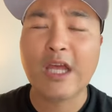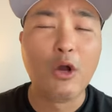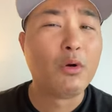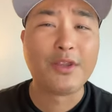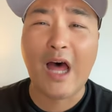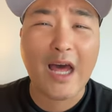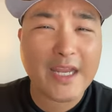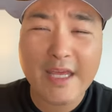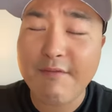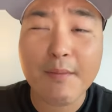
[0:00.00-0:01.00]
It will
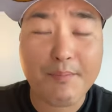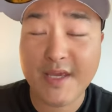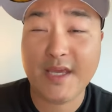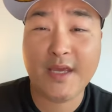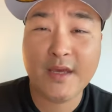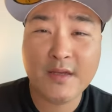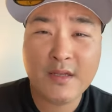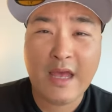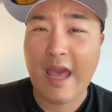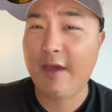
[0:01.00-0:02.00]
not even be
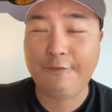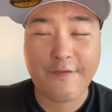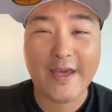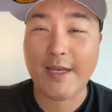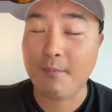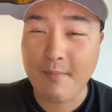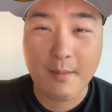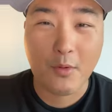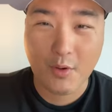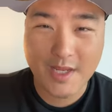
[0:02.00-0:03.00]
a fading
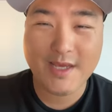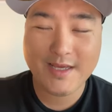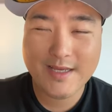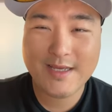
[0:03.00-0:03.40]
memory.